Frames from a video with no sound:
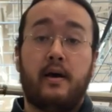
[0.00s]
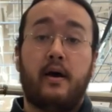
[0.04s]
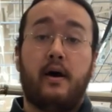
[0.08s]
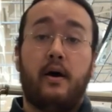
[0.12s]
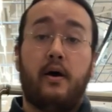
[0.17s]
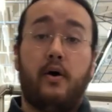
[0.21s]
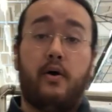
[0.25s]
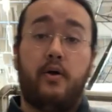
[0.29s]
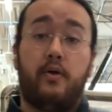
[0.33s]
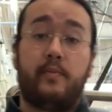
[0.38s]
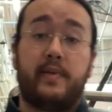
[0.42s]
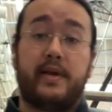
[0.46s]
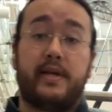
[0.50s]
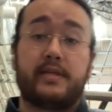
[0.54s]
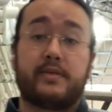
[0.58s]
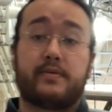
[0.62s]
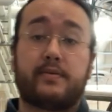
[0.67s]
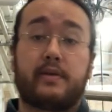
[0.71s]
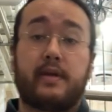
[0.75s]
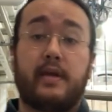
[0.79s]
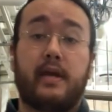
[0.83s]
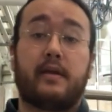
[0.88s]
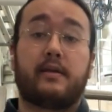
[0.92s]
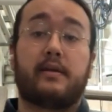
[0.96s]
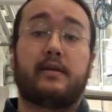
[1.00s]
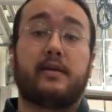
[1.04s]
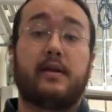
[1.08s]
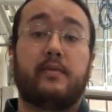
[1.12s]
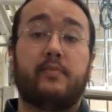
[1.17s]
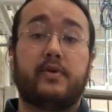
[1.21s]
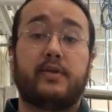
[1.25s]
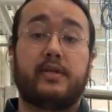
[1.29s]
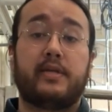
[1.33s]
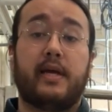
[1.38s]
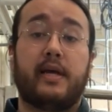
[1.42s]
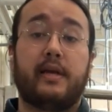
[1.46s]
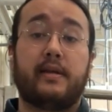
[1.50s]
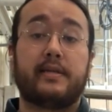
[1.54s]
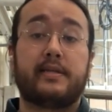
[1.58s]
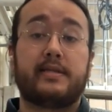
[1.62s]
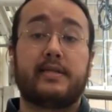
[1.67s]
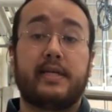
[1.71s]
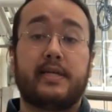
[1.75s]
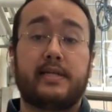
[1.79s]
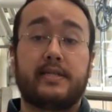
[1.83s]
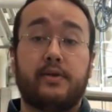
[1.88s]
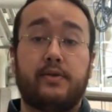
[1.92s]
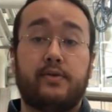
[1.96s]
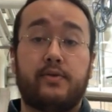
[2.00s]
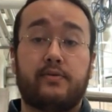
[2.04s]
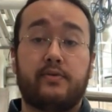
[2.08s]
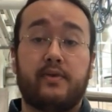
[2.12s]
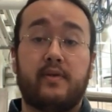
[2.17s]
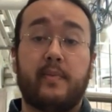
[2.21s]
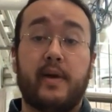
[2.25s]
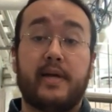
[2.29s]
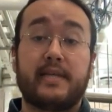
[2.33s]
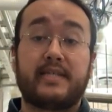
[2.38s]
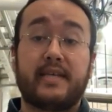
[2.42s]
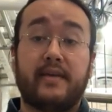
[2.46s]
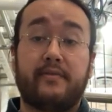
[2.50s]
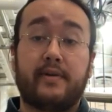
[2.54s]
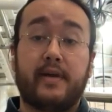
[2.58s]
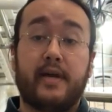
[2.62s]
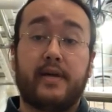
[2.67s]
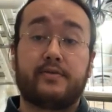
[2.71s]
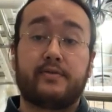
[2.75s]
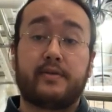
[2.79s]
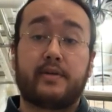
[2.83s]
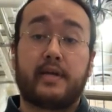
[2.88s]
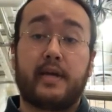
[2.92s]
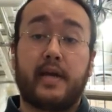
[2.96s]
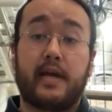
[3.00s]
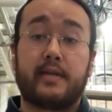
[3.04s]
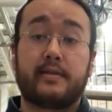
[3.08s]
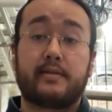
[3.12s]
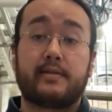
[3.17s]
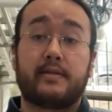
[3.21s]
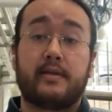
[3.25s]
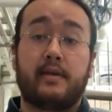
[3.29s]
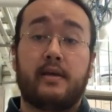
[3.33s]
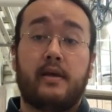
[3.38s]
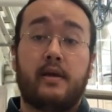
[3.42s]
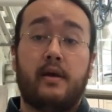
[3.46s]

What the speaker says: All beans were canned in number 10, 603 by 700 cans.